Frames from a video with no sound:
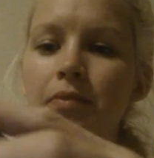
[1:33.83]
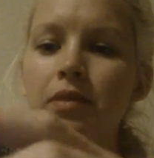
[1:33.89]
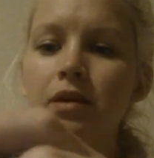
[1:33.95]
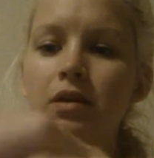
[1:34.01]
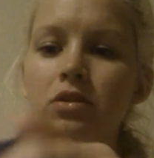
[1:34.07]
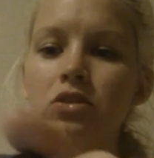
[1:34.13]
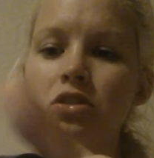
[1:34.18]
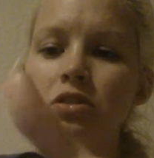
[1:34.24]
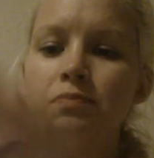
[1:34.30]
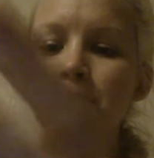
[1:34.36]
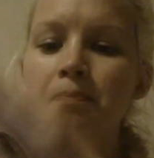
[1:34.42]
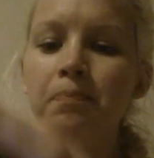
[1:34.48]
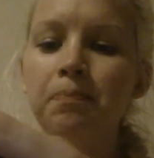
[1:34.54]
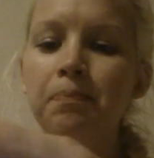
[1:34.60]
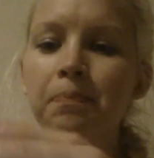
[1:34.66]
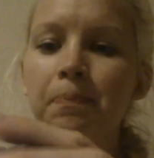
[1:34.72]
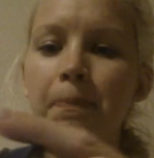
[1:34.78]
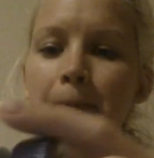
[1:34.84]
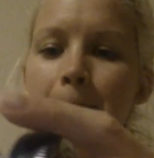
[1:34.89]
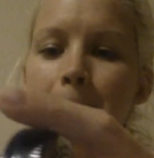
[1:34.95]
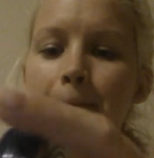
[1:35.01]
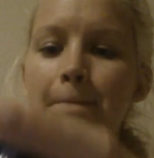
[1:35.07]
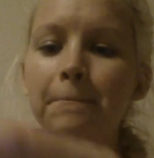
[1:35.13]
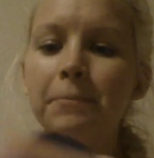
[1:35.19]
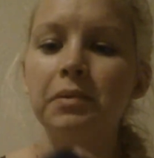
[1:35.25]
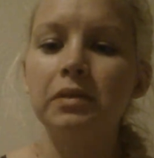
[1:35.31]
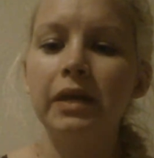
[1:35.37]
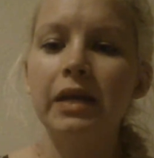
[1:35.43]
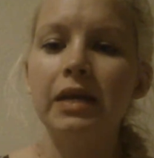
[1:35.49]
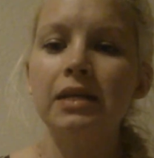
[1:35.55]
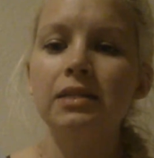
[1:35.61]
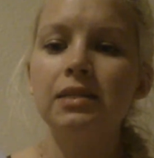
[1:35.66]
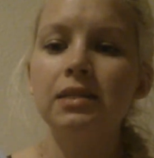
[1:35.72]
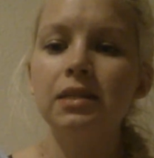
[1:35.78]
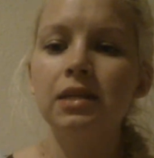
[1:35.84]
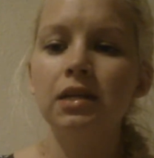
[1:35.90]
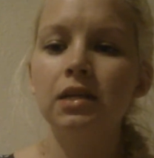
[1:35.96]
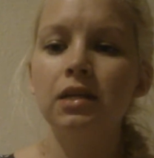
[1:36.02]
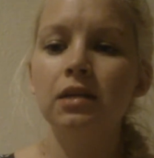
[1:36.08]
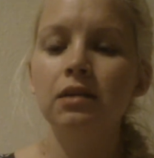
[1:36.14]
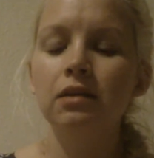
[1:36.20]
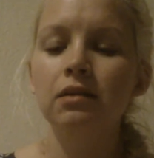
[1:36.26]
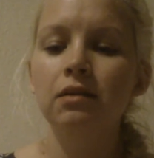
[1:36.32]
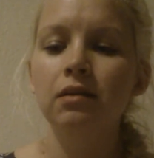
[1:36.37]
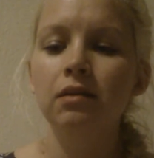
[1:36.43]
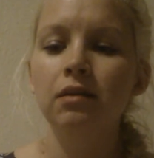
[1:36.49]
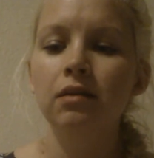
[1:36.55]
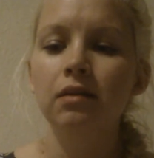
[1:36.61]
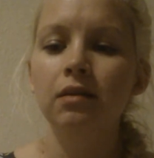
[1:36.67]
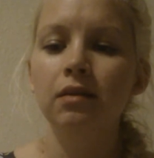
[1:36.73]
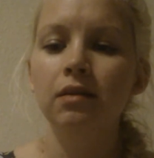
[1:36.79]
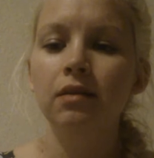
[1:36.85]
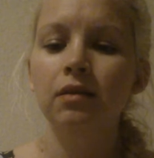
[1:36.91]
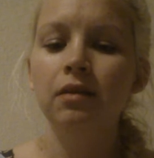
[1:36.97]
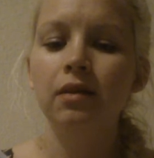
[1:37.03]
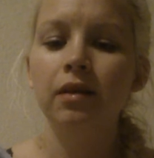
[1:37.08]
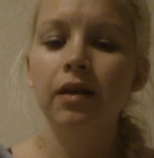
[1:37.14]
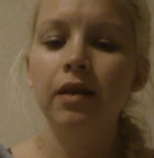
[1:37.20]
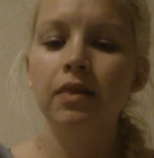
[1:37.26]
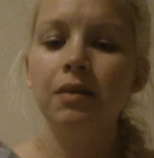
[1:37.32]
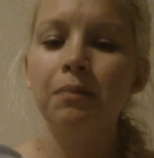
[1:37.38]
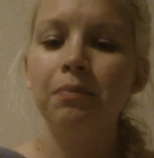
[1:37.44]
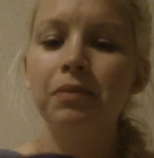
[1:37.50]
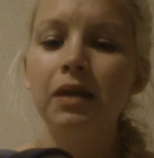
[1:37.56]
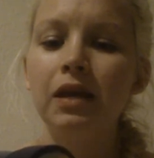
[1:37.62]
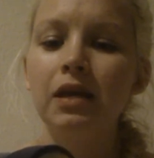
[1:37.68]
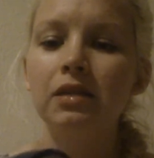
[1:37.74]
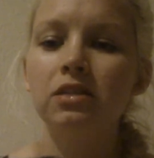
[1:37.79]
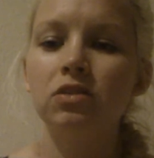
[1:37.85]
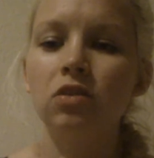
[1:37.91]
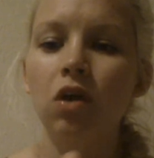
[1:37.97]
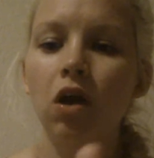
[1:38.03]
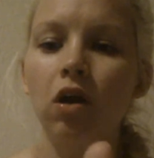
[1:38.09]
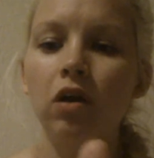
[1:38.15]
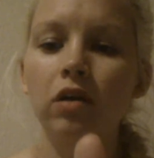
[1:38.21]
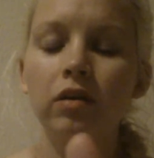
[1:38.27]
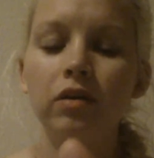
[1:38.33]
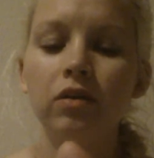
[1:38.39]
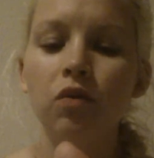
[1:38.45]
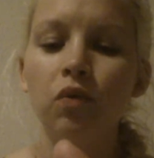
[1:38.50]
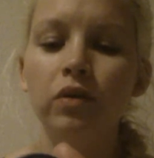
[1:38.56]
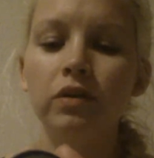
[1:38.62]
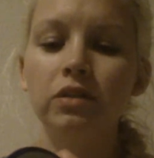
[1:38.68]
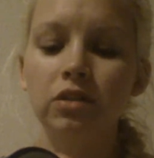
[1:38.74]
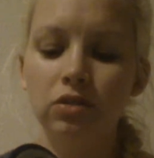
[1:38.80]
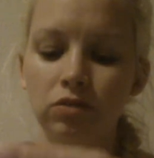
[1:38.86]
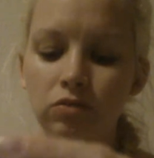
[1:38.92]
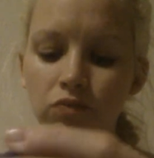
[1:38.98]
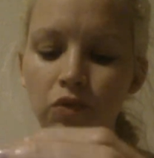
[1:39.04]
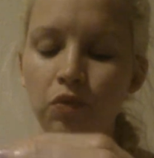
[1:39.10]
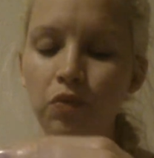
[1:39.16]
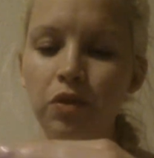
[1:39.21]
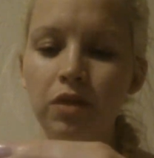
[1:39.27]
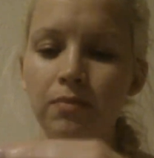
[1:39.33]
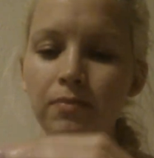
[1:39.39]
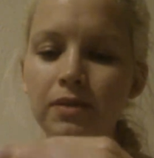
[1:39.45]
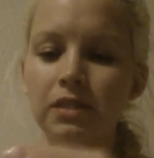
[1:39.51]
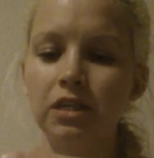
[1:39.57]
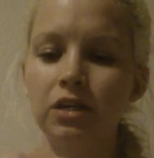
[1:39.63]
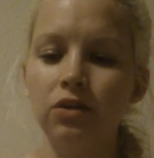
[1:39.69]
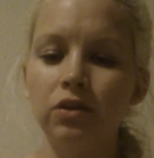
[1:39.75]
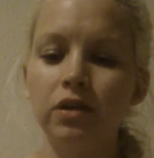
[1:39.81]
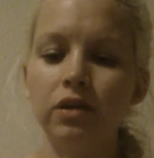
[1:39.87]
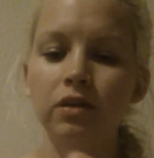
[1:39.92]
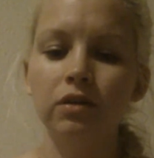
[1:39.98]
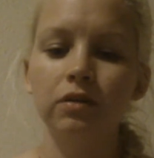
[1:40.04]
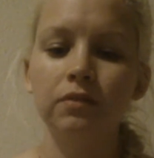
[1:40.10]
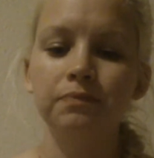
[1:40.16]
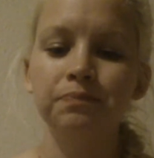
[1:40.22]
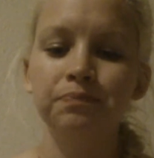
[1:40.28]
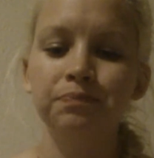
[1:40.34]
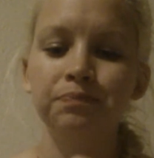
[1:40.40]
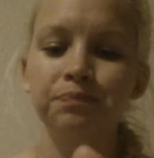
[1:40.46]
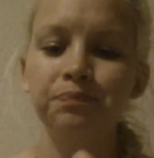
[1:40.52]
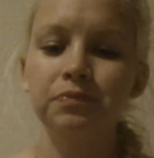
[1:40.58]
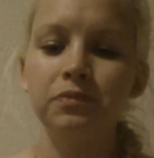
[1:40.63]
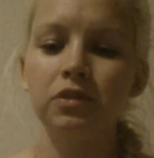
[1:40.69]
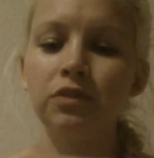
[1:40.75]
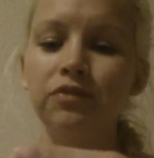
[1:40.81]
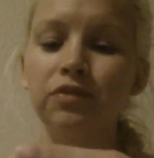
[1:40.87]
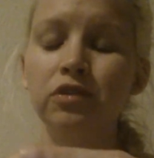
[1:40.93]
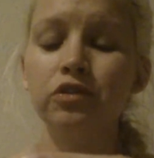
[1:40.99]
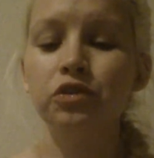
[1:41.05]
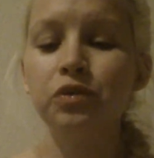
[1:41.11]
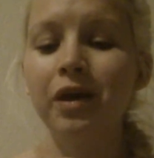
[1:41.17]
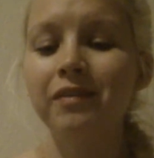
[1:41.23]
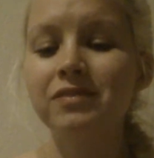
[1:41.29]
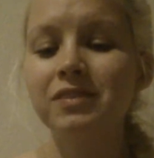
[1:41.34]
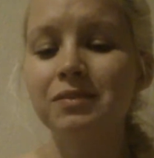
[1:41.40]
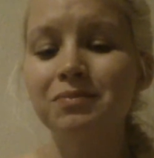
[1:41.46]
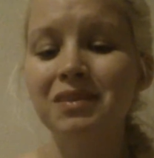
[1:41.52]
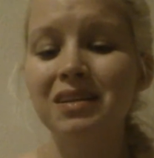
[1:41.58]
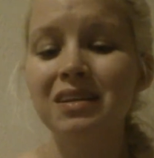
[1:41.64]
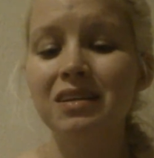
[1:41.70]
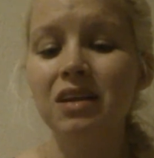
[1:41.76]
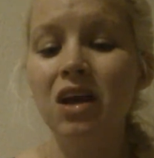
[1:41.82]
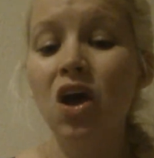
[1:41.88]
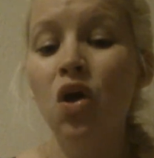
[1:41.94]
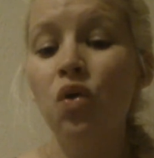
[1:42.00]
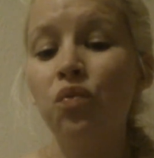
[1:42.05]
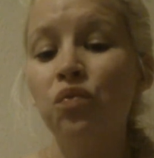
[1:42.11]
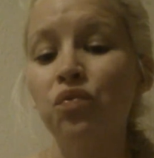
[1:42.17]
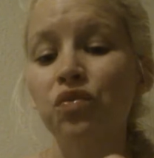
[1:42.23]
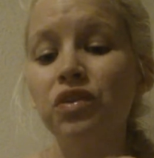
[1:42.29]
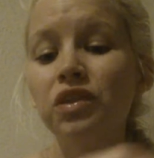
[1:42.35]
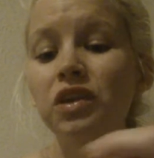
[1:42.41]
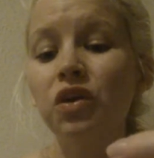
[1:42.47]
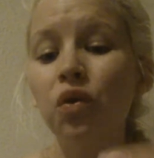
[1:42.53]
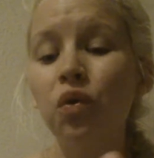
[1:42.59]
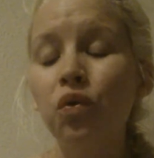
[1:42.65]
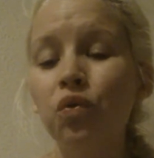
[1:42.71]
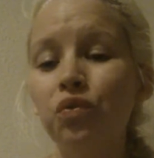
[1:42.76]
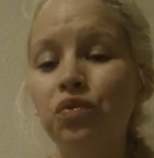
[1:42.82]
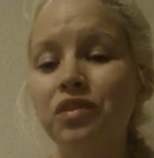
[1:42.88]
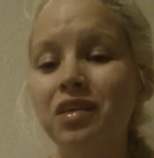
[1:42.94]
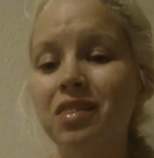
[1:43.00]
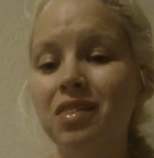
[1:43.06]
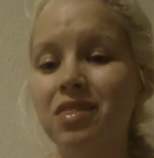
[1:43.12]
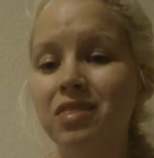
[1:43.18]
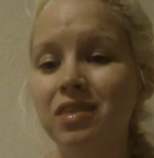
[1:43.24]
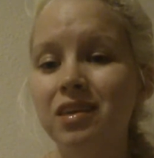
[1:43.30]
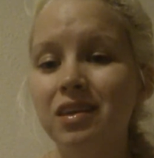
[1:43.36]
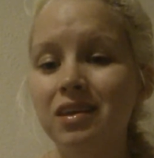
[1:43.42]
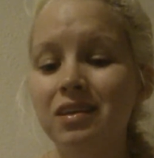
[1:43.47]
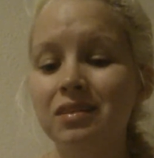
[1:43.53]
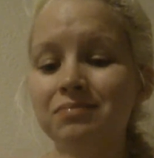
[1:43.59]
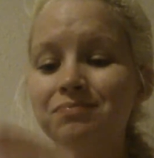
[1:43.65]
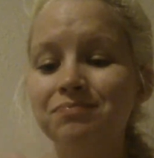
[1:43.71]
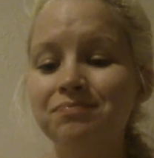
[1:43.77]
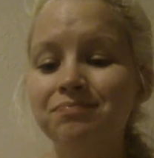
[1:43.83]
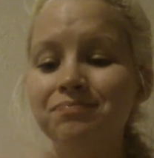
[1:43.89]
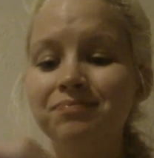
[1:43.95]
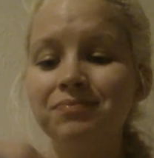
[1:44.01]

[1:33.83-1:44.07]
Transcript: there's blades in here. The blades aren't going to ruin the material. So if you do have something really old and thin,